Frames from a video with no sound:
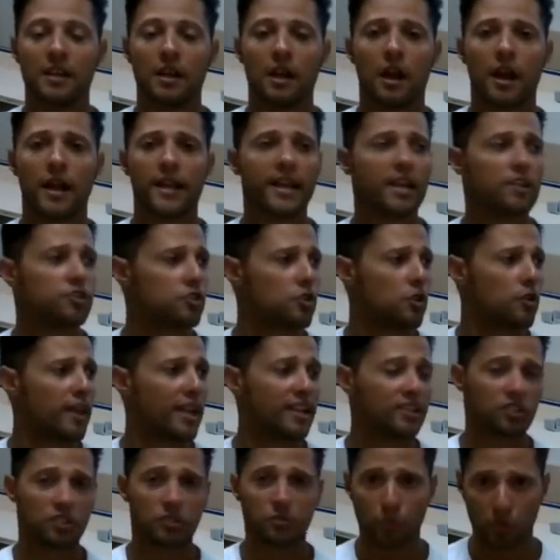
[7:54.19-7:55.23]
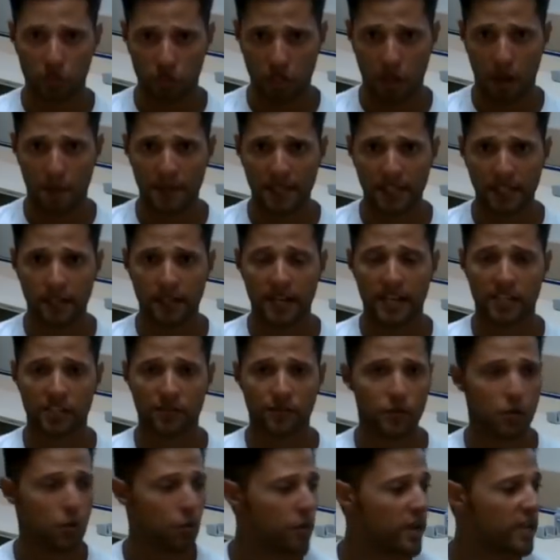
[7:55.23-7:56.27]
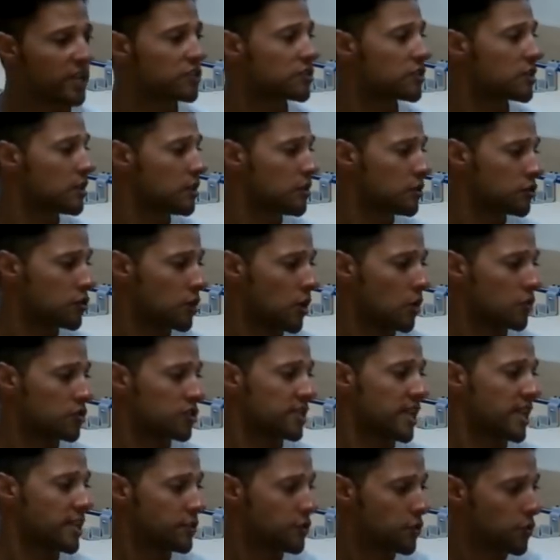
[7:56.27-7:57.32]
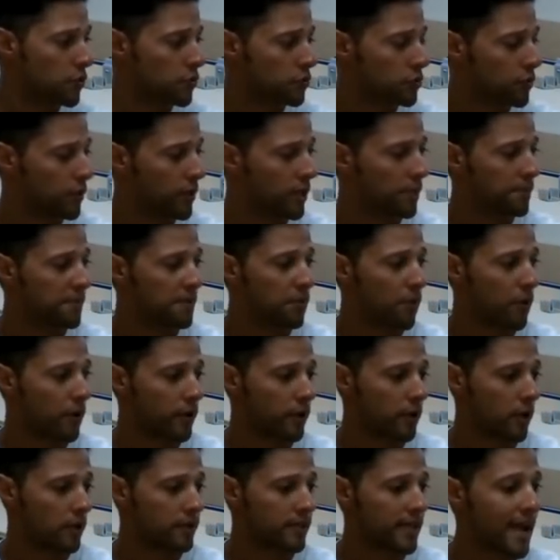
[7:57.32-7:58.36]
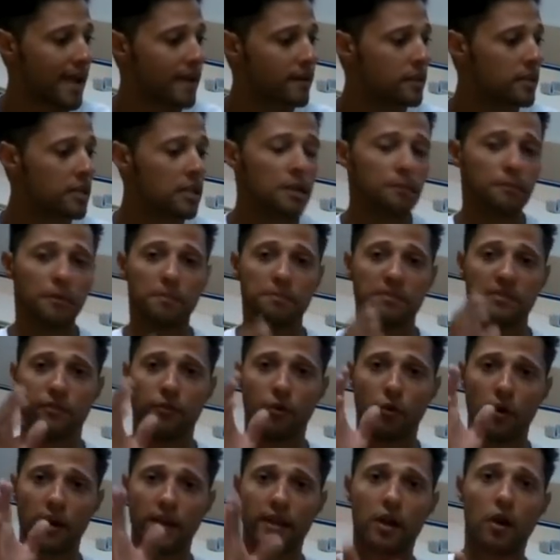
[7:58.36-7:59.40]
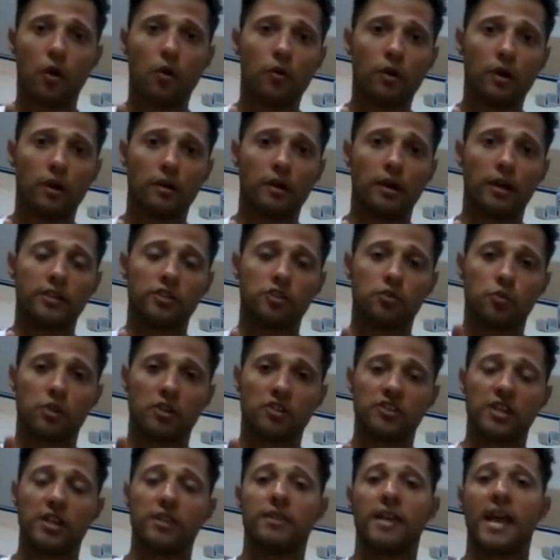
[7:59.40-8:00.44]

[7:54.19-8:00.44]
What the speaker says: Alright guys, so that's what's coming in the next few weeks, so stay tuned, we're going to be working on that. But before I go, I just want to say